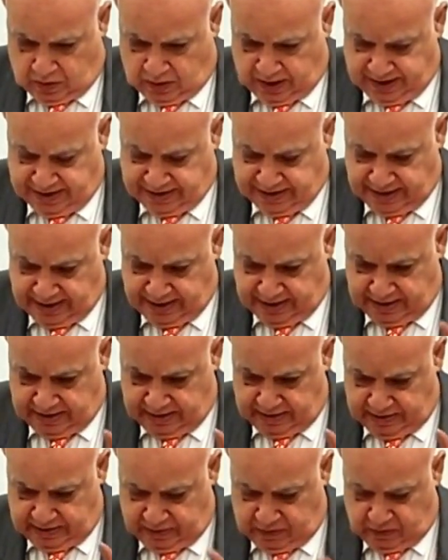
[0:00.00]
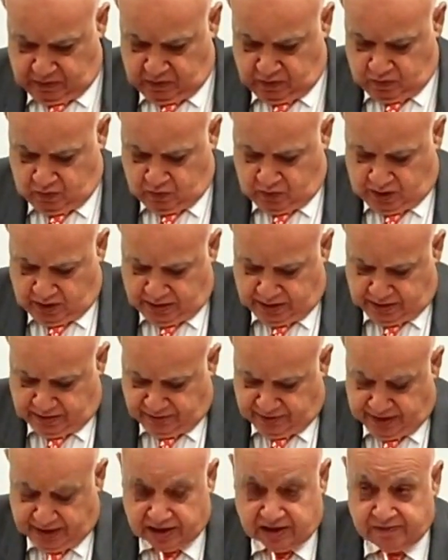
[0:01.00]
I think one
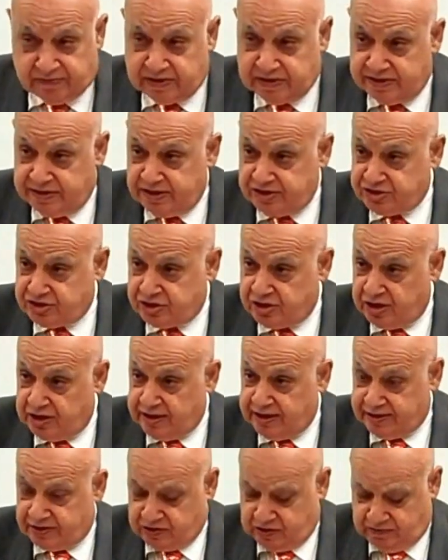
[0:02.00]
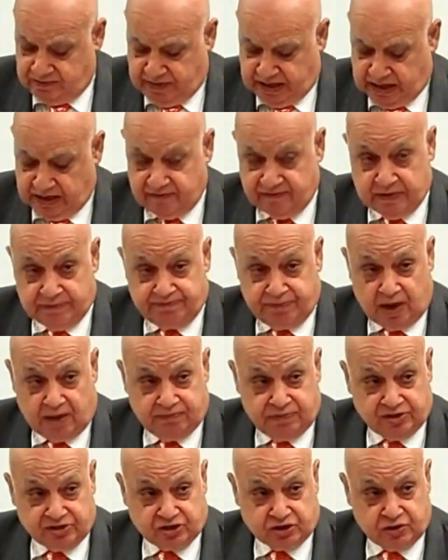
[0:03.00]
recommendation I'd like to make, we
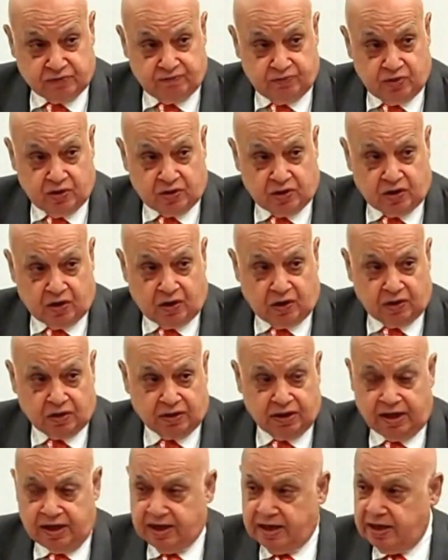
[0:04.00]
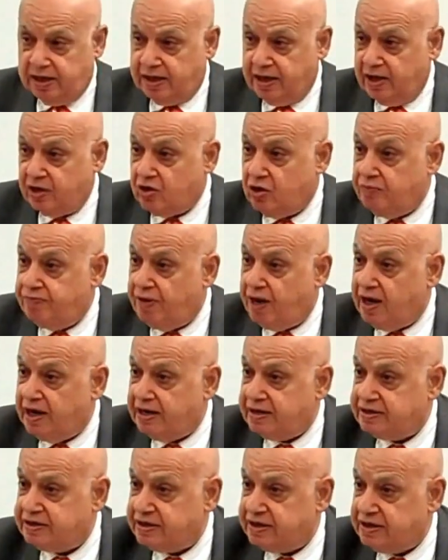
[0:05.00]
published a book called
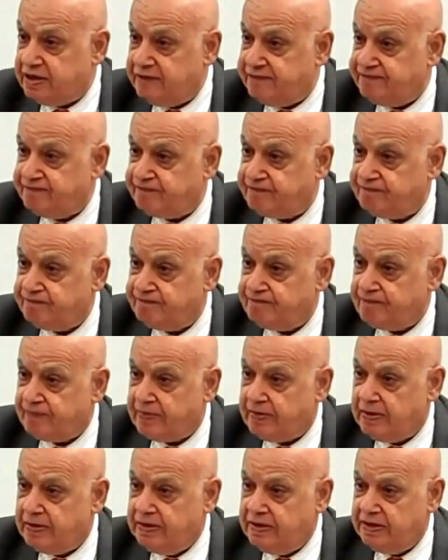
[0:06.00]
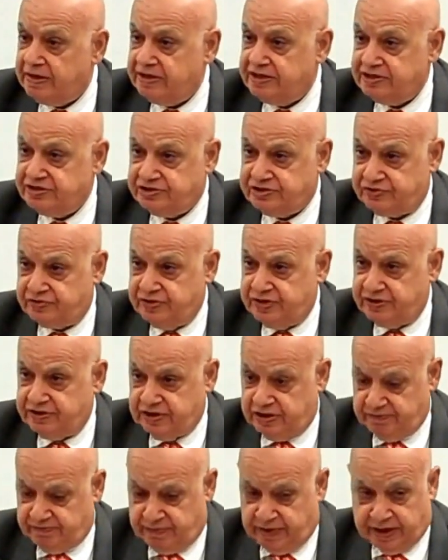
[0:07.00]
Ecopiety. It's
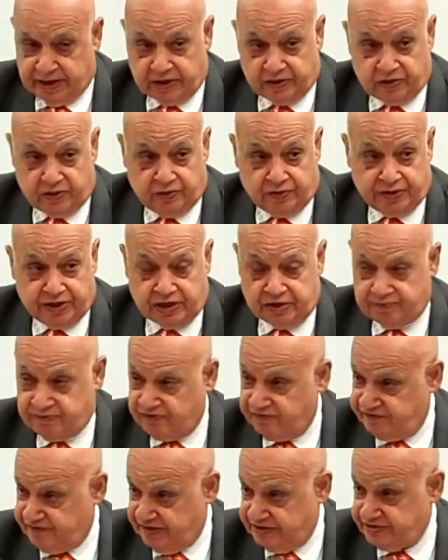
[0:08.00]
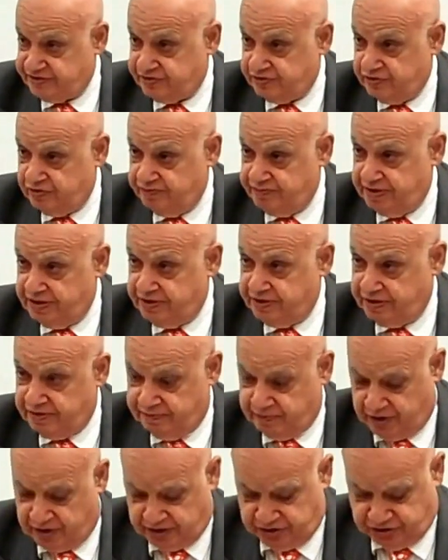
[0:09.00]
written by a Korean professor who will be here
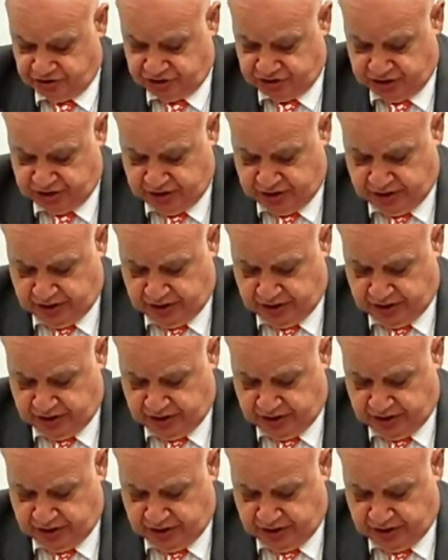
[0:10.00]
in March.